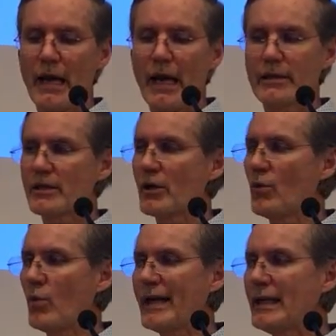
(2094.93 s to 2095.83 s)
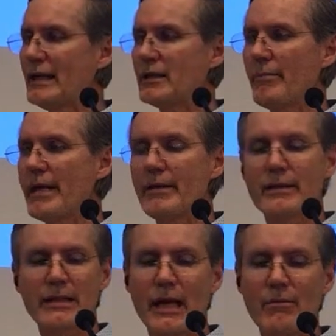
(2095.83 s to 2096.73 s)
And so we need to be
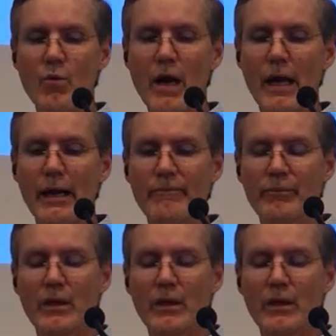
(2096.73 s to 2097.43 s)
the same way.